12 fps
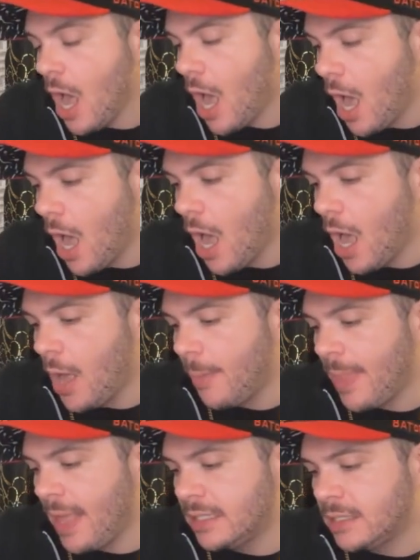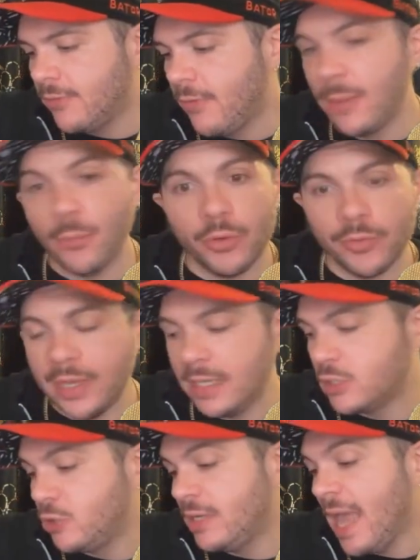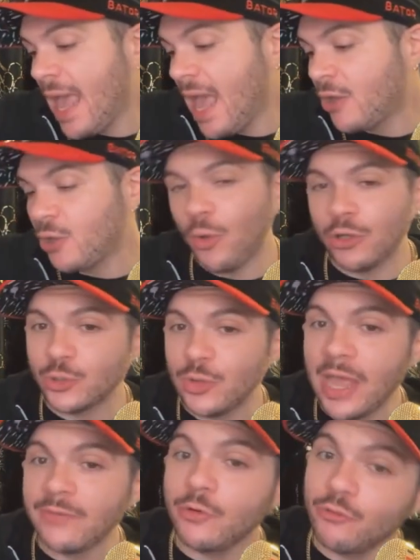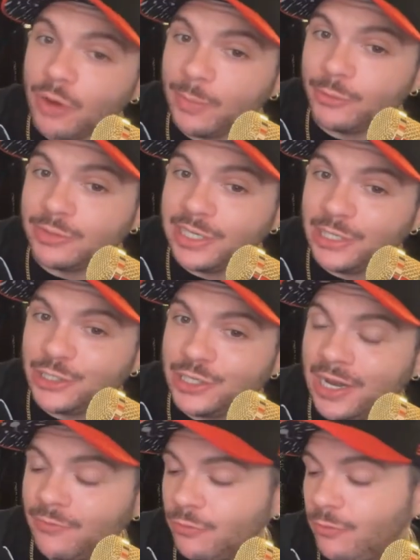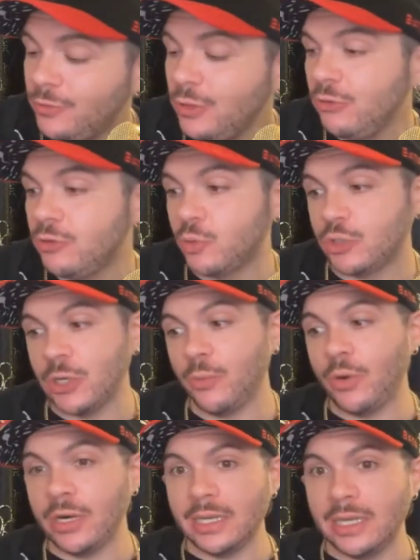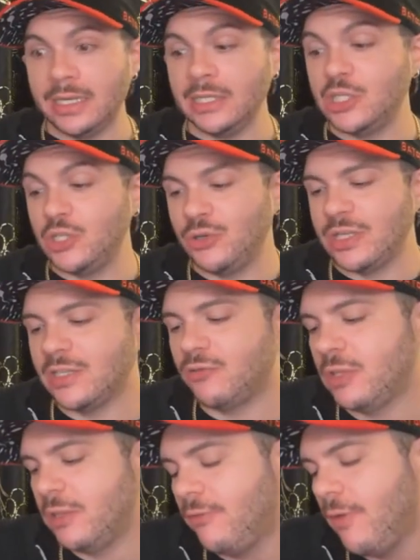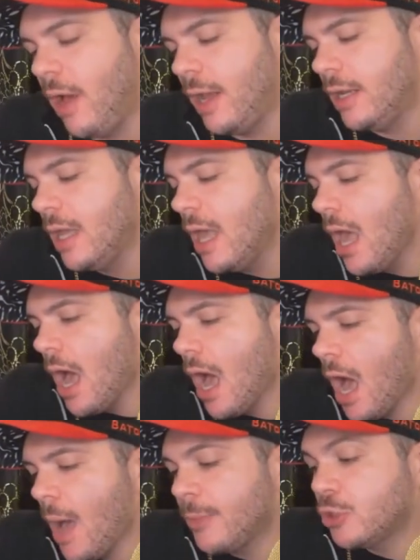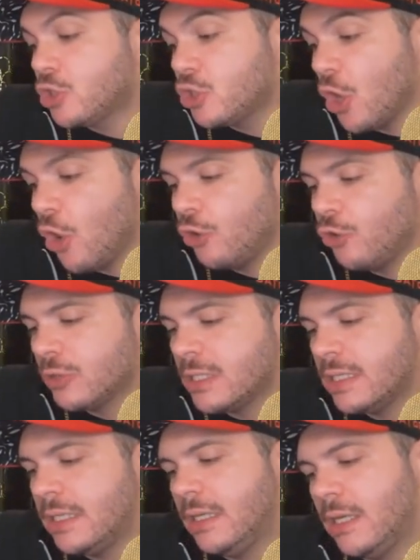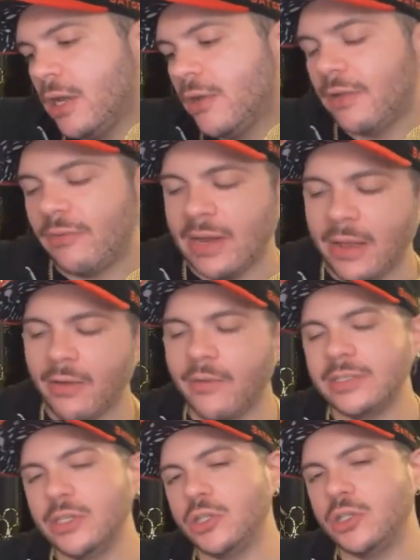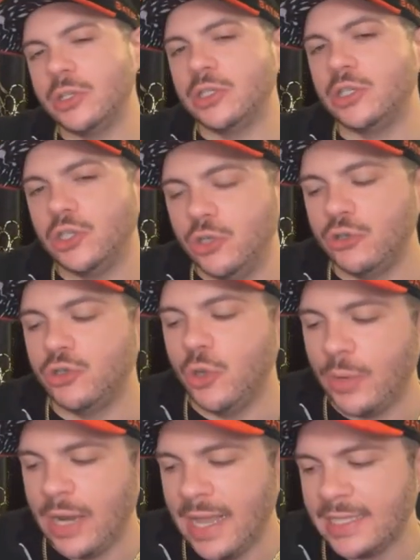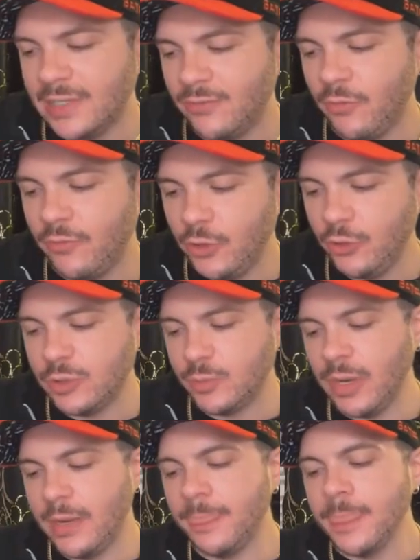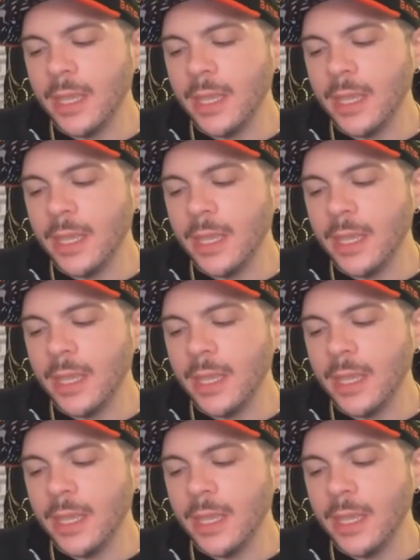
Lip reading: and to find more things. So now you also have reputation and reviews, which I want to get into because that's really fun. So you'll see here, like right now, obviously this is new, so no one has any reviews, but